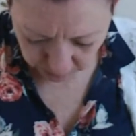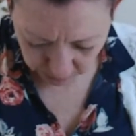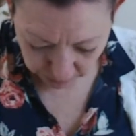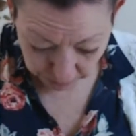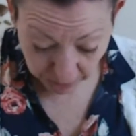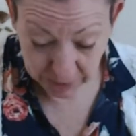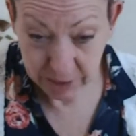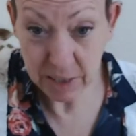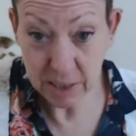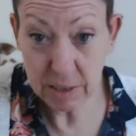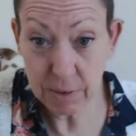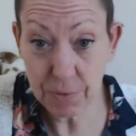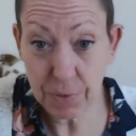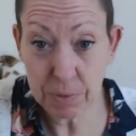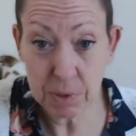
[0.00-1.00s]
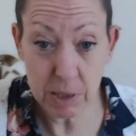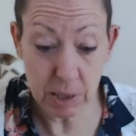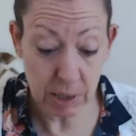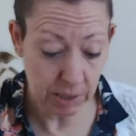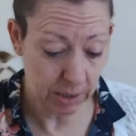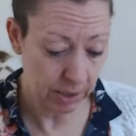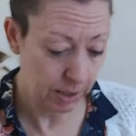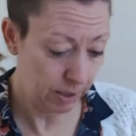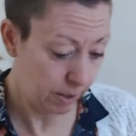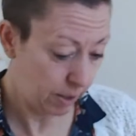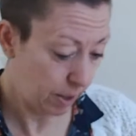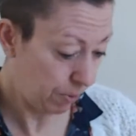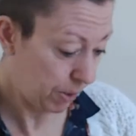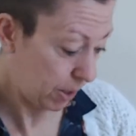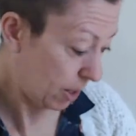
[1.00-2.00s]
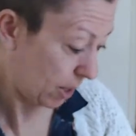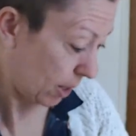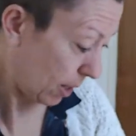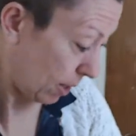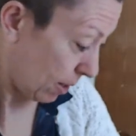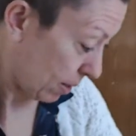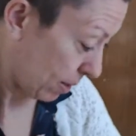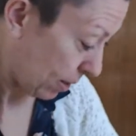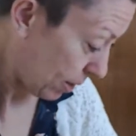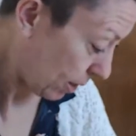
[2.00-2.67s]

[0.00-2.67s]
And they're from the 1970s,